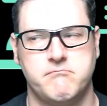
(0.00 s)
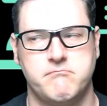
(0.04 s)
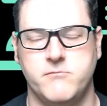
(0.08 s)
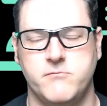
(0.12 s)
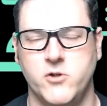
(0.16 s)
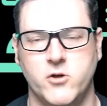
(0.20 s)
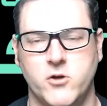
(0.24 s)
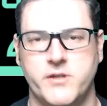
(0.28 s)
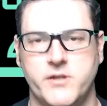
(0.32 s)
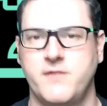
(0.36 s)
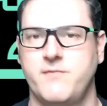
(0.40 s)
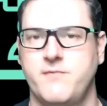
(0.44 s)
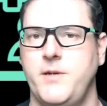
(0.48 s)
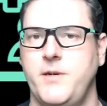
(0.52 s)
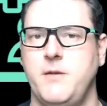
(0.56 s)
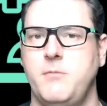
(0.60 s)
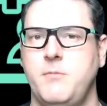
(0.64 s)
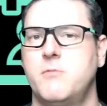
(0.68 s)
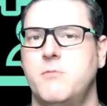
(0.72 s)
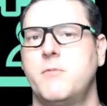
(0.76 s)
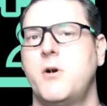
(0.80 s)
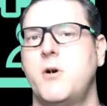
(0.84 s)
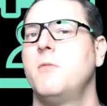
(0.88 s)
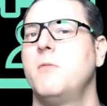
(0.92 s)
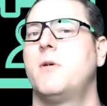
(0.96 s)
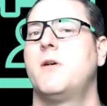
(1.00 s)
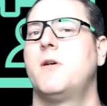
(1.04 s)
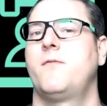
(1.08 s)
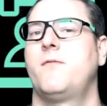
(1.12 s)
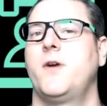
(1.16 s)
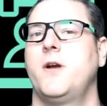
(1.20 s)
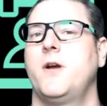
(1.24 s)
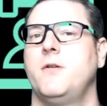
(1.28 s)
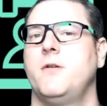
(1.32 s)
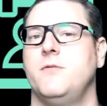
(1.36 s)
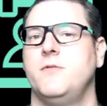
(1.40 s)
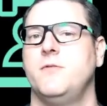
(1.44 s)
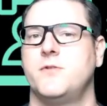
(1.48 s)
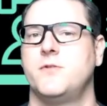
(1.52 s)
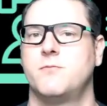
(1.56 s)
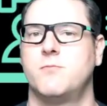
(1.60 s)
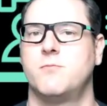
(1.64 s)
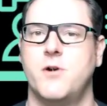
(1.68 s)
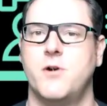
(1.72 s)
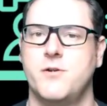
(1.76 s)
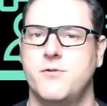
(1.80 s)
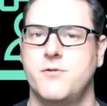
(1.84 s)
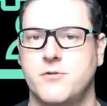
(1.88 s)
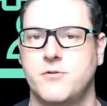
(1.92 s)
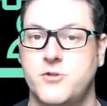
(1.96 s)
not give people mobile phones?
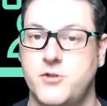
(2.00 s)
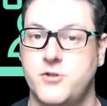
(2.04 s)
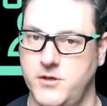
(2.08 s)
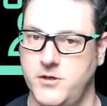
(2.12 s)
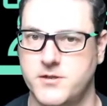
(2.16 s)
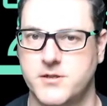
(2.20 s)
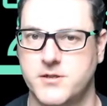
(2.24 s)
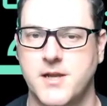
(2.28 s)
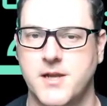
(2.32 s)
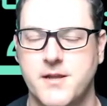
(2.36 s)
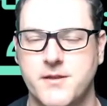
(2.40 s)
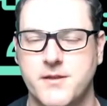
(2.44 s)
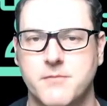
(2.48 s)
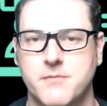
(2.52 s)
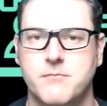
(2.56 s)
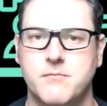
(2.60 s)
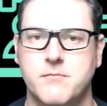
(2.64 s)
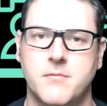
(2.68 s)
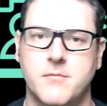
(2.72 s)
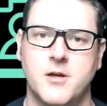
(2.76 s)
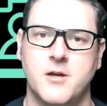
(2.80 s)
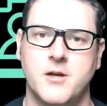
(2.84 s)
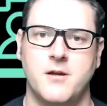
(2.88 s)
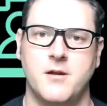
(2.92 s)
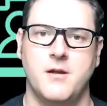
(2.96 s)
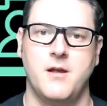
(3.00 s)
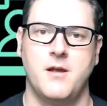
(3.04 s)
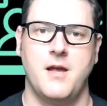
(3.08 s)
Why not just let them